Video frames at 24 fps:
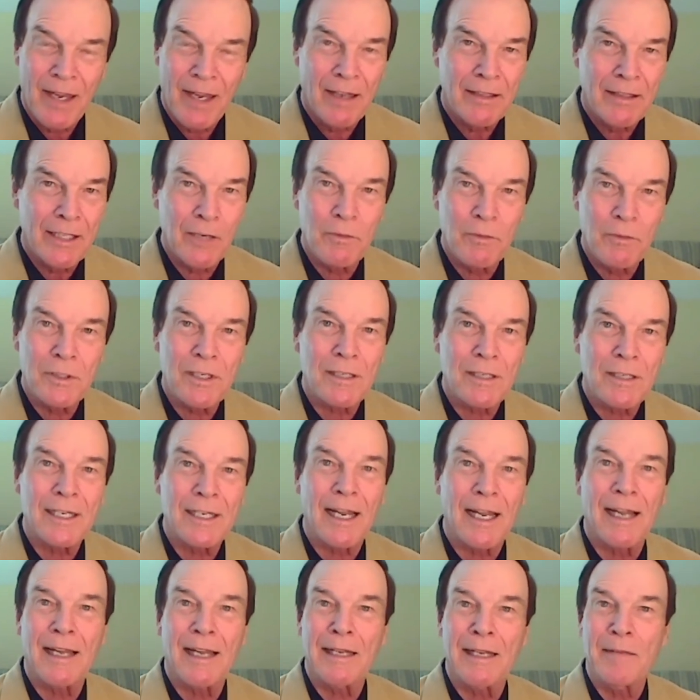There was a
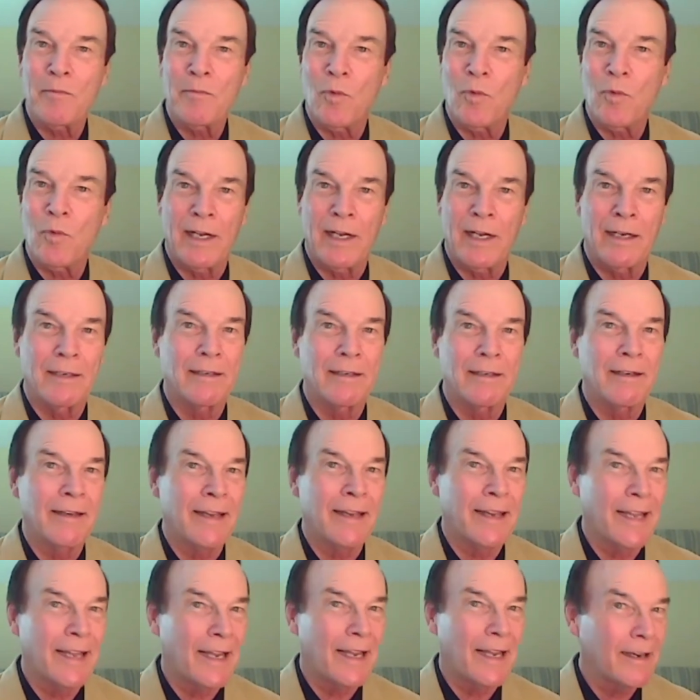time when
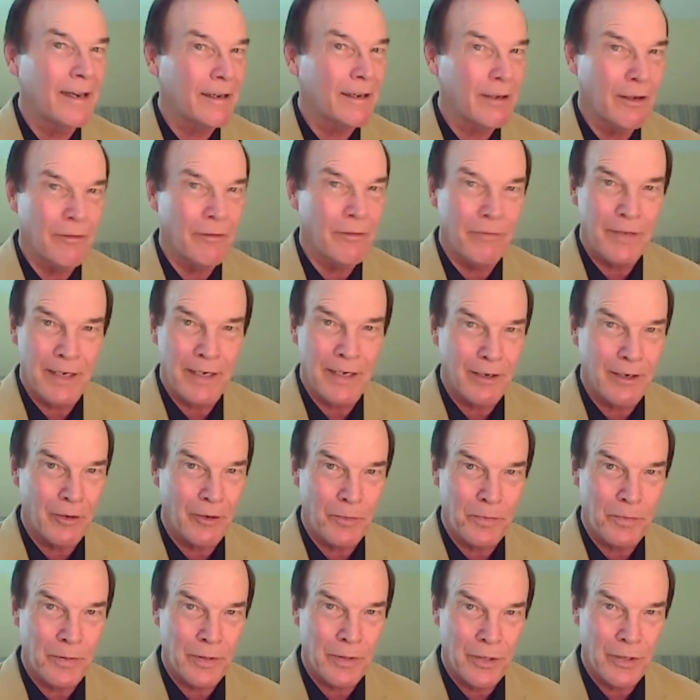getting a video
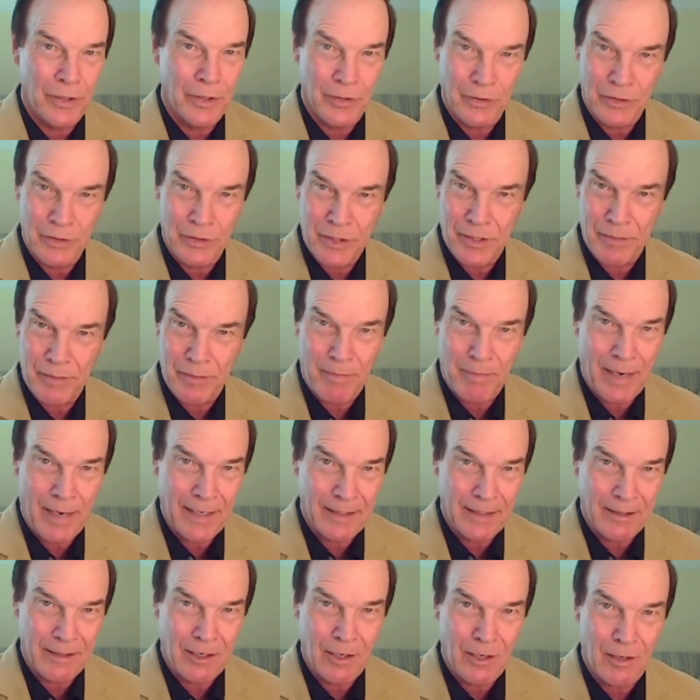produced
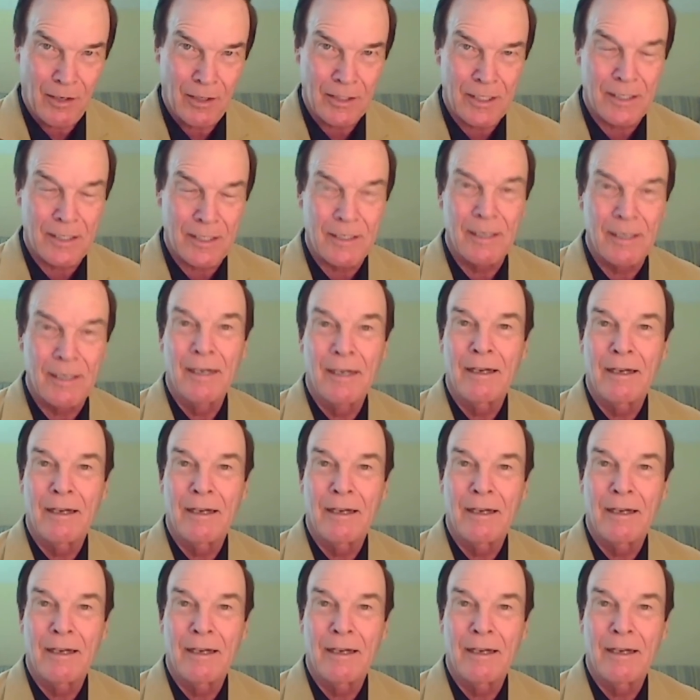might cost